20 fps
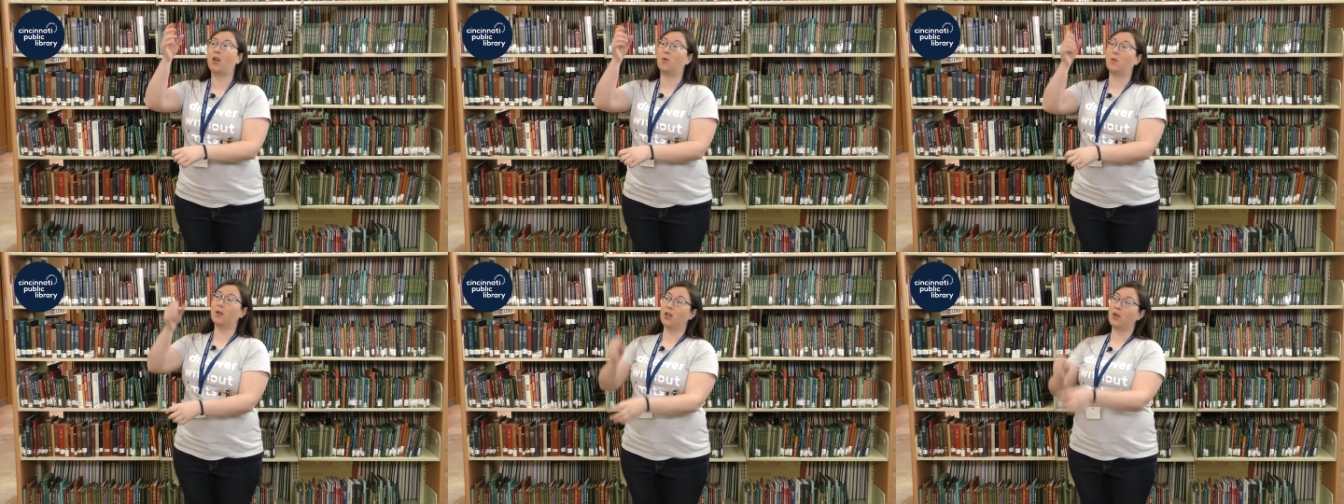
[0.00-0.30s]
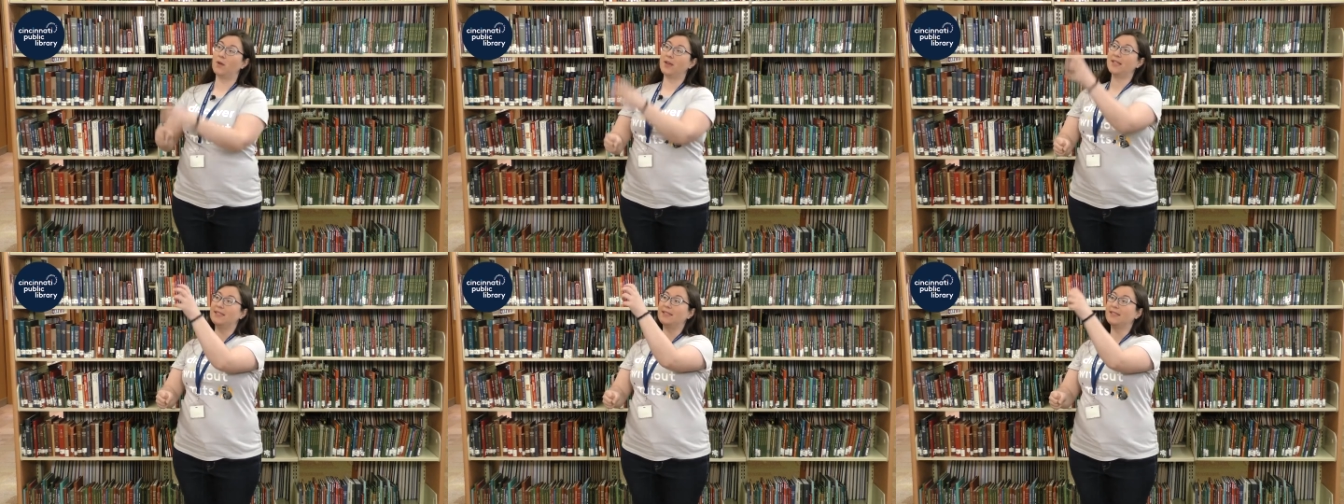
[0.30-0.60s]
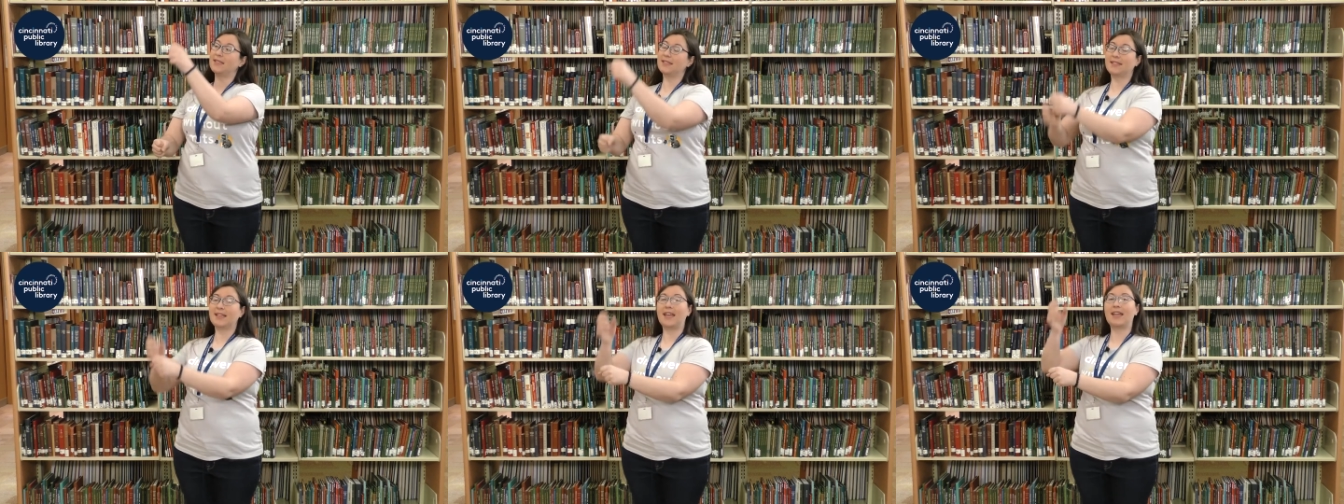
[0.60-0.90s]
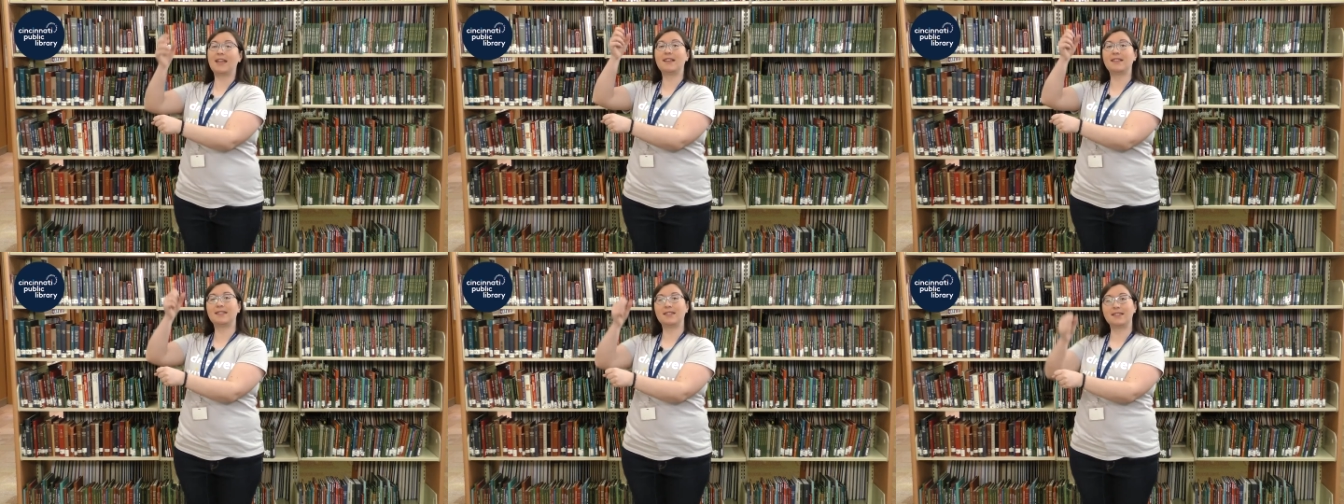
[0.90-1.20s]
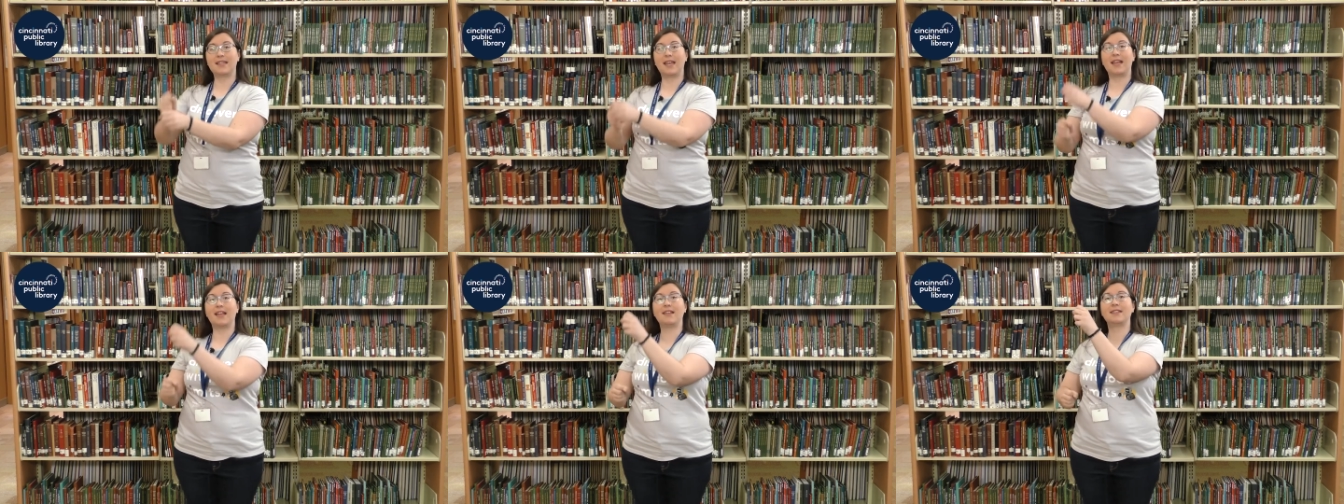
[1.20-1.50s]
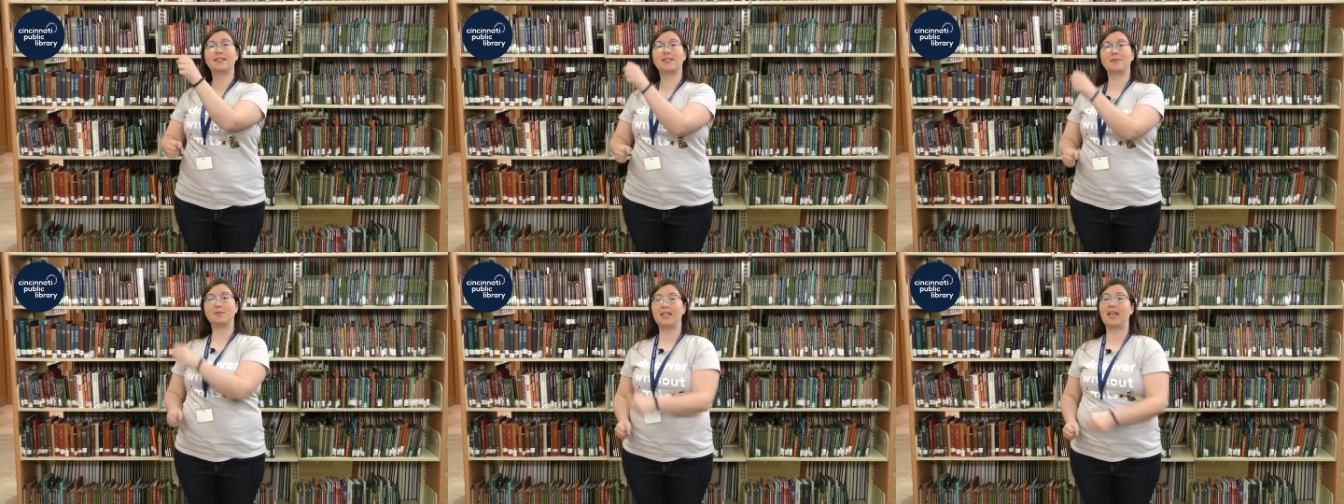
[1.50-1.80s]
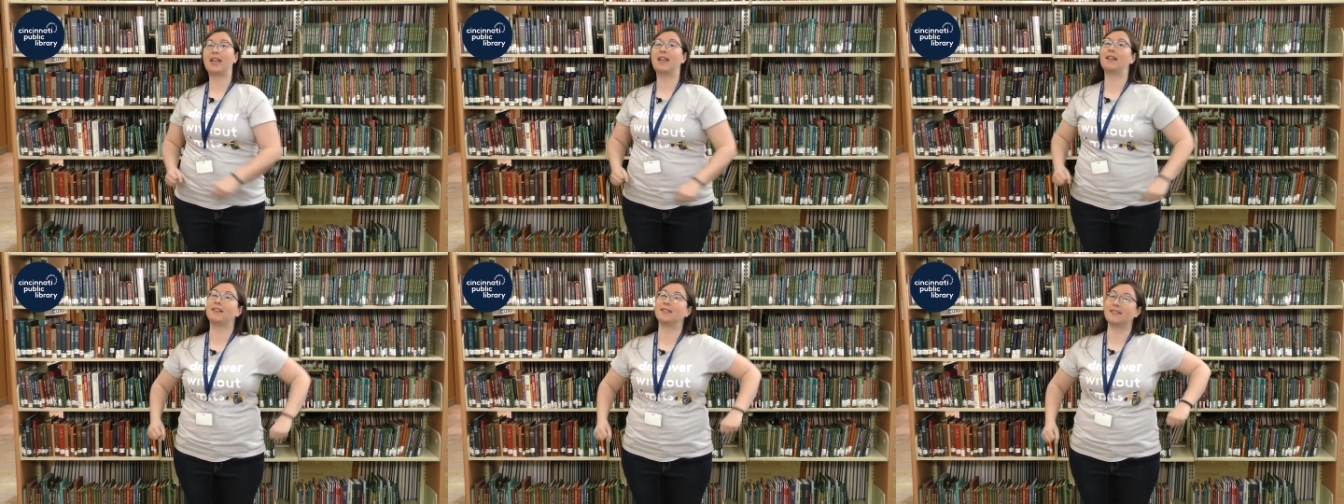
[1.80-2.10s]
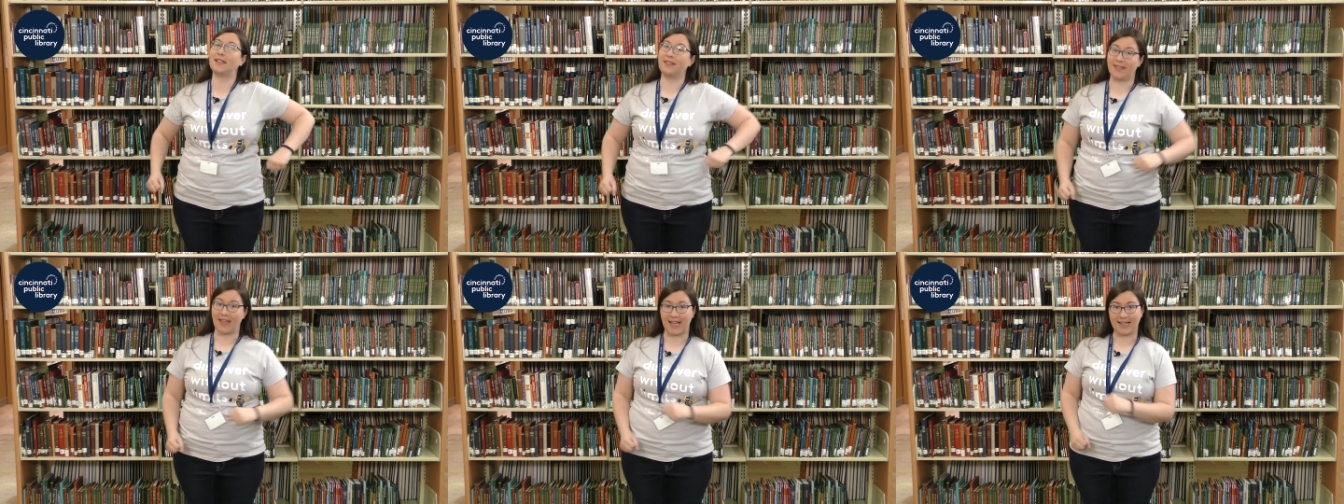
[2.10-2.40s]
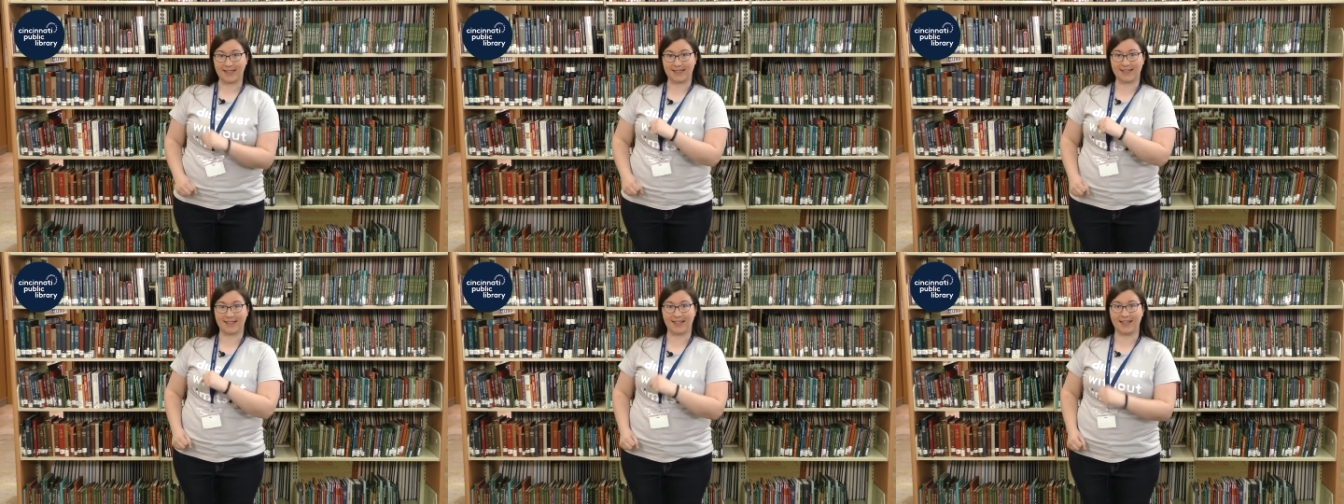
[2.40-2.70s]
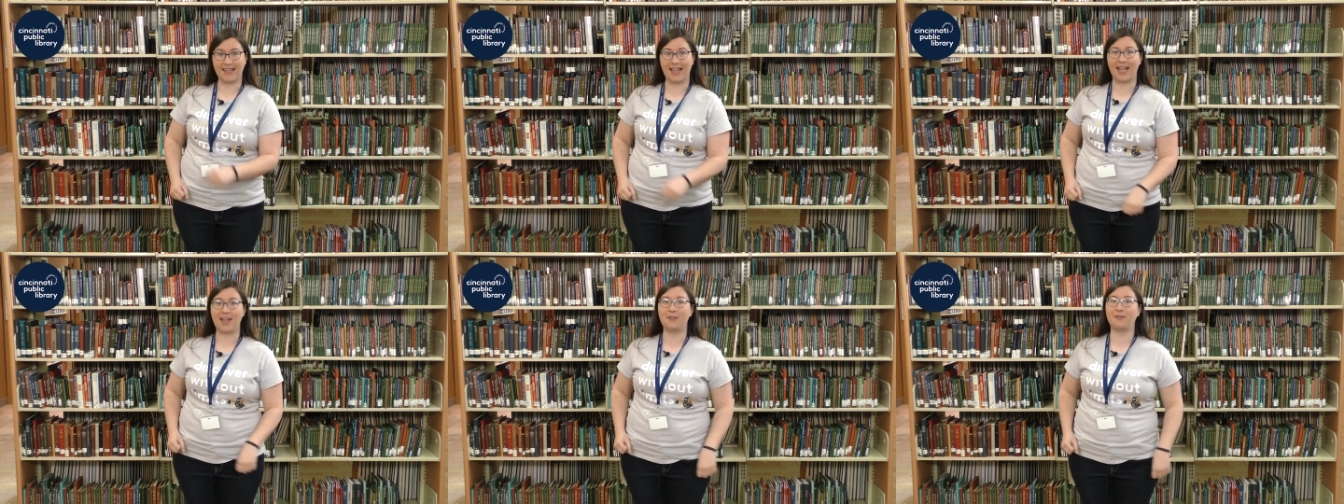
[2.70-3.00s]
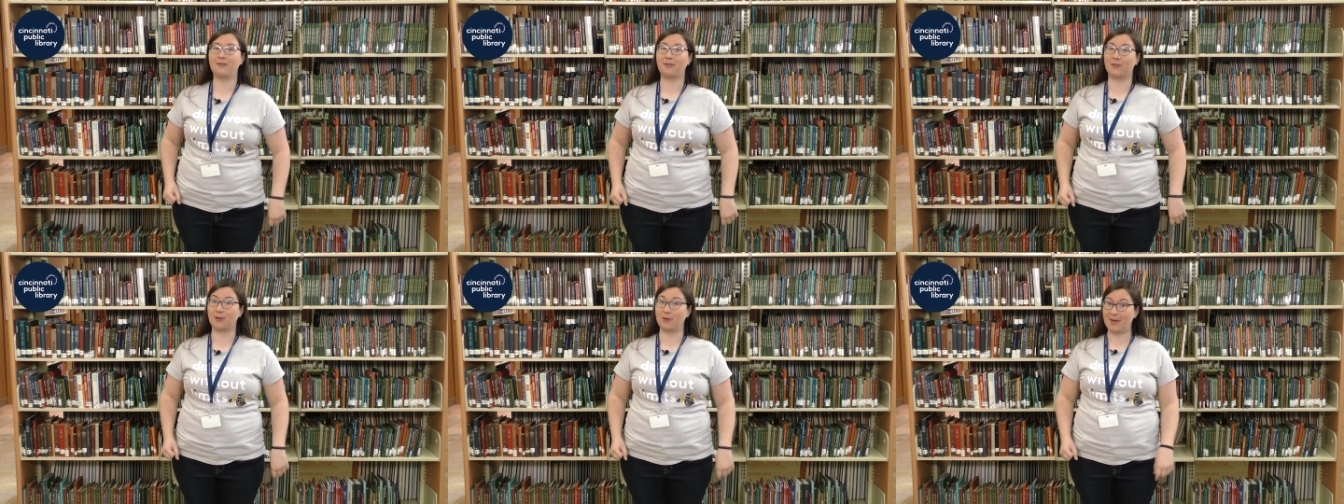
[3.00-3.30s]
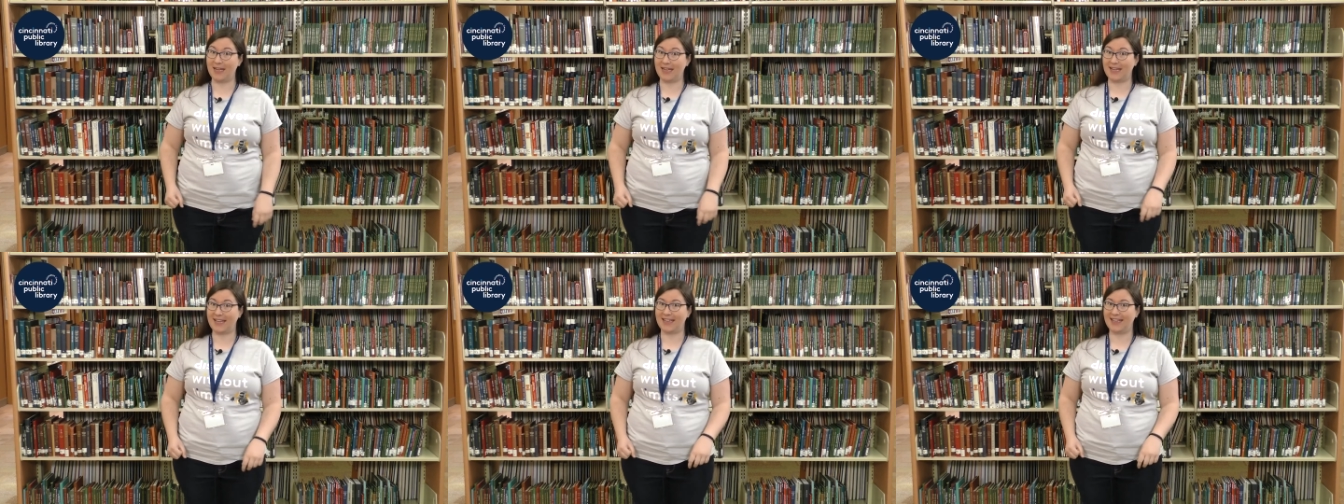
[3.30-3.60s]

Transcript: We'll hoist the sails and tell some tales, and that's the life for me.